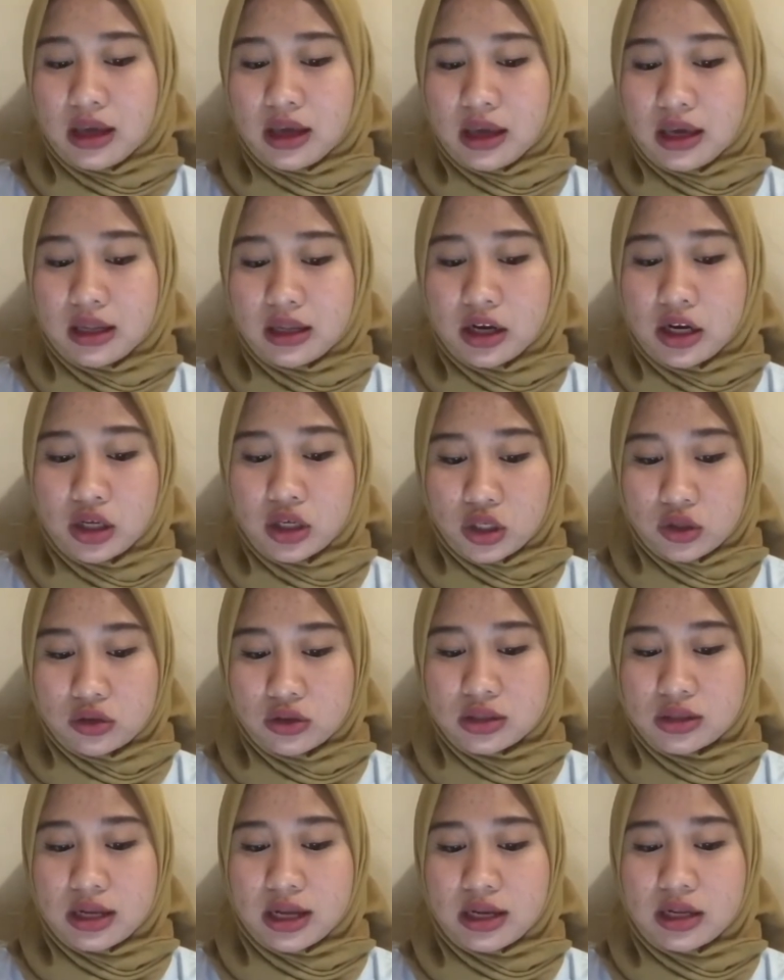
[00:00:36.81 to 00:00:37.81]
It argues
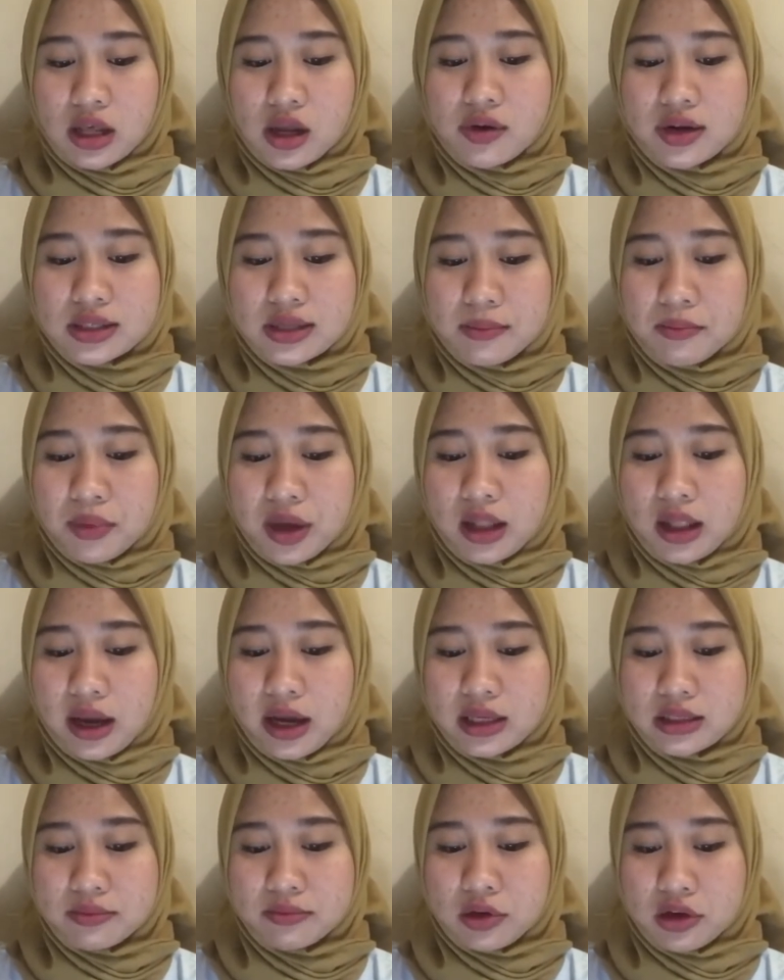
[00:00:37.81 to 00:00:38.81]
that there is a male
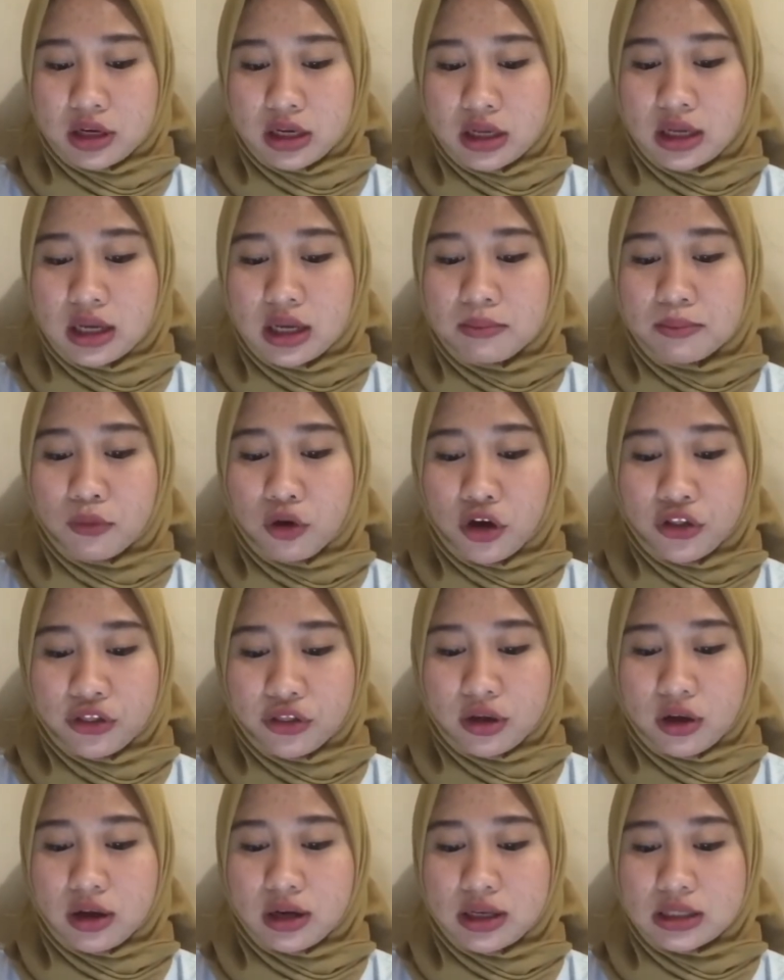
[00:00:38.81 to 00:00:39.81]
hegemony in both
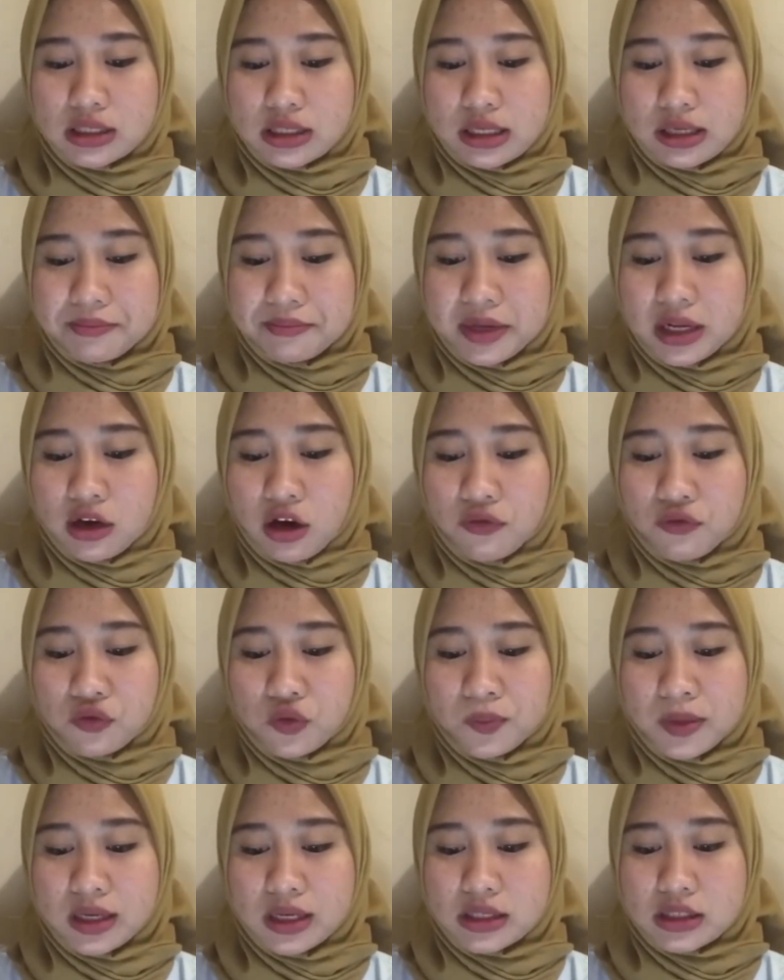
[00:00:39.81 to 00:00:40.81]
the treatment of
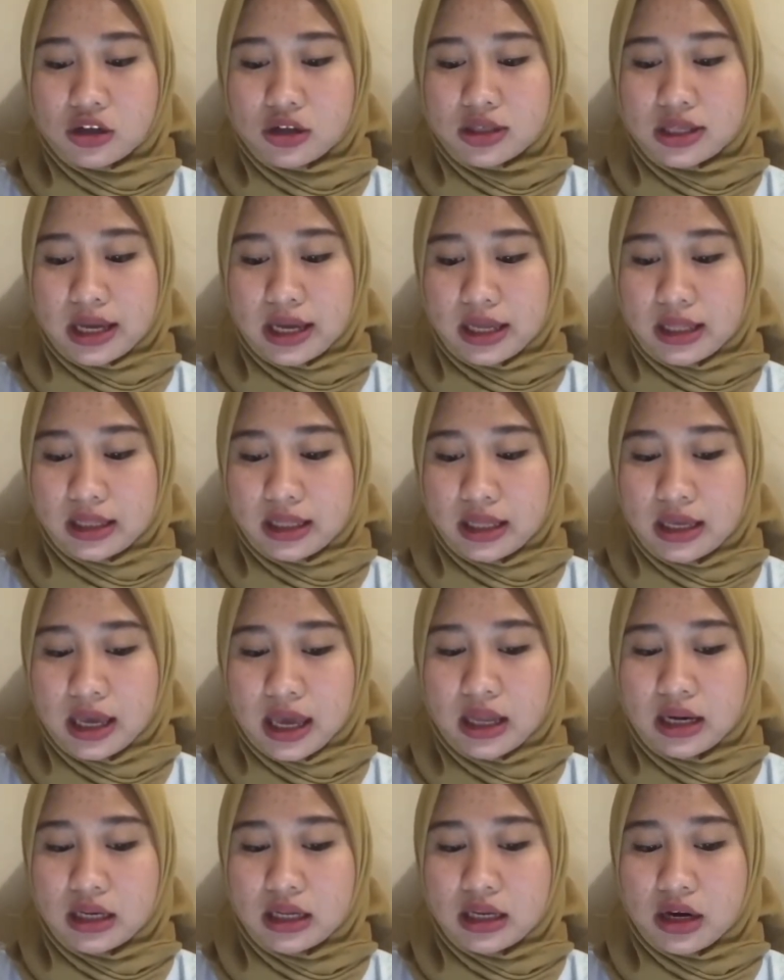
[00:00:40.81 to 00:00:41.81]
women in society
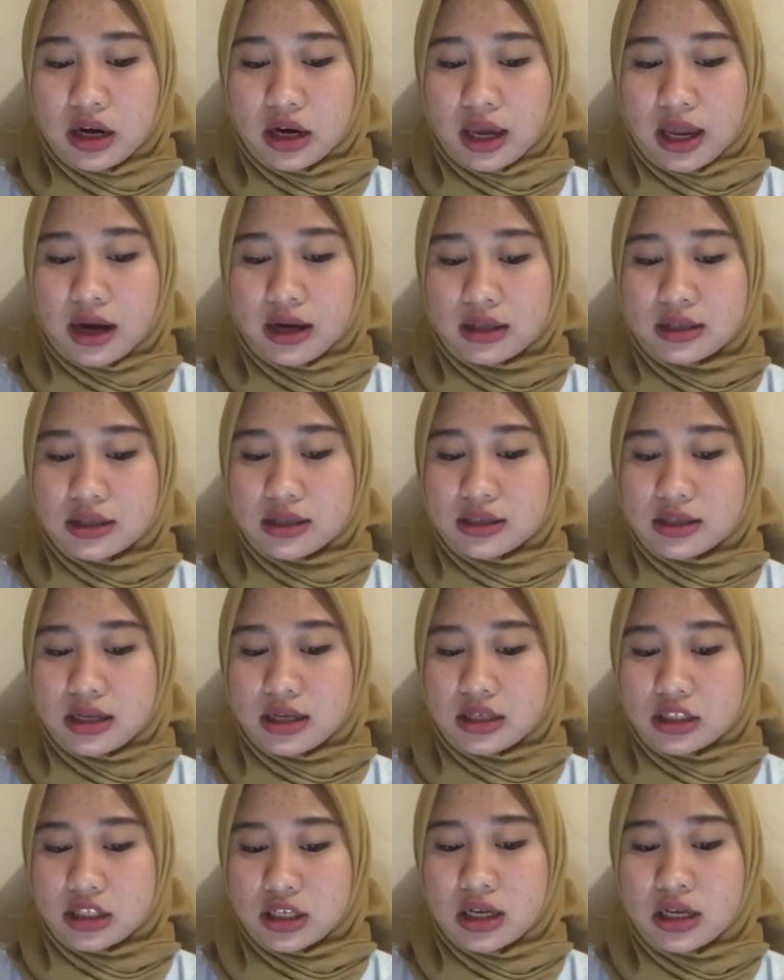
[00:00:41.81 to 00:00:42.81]
and their
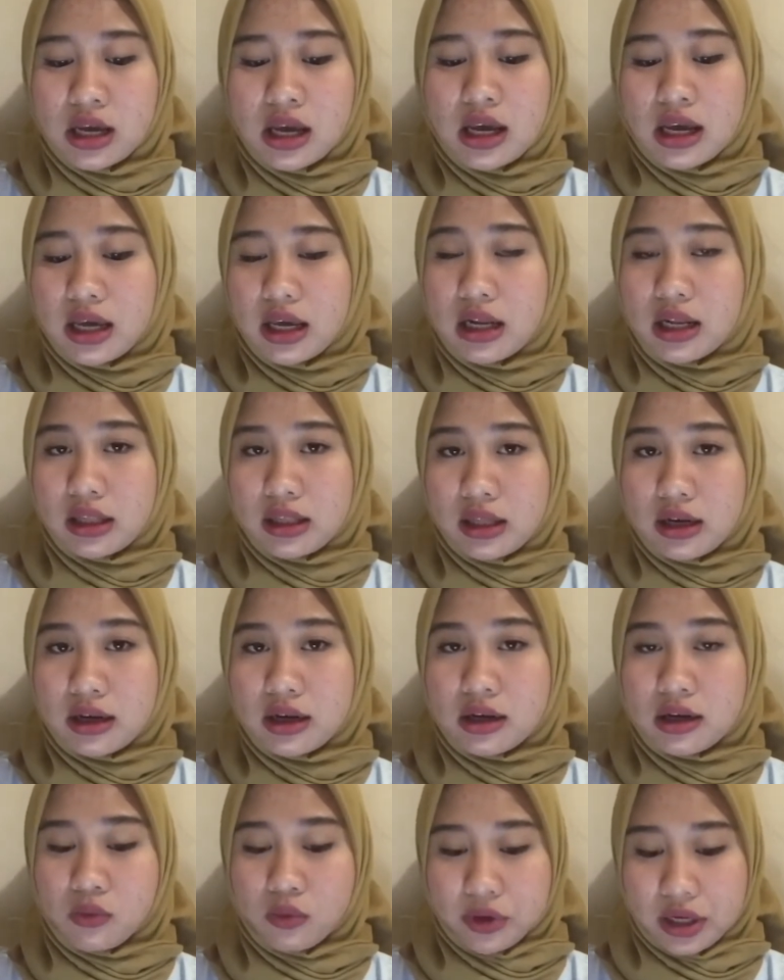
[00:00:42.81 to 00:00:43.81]
characterization in
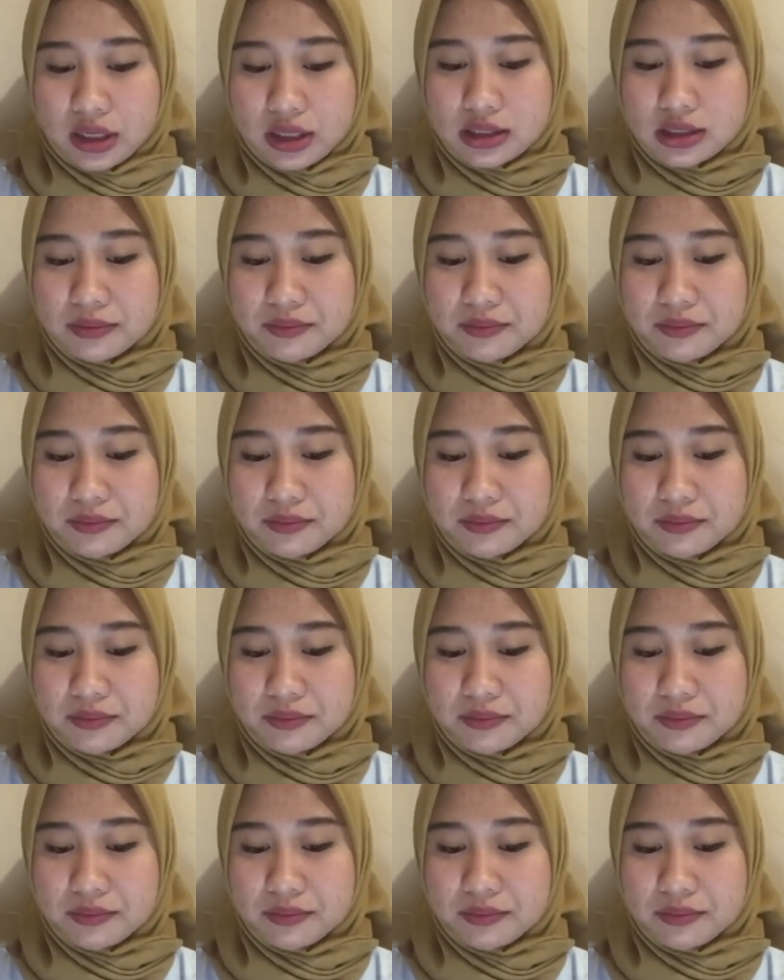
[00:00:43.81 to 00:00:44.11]
literary works.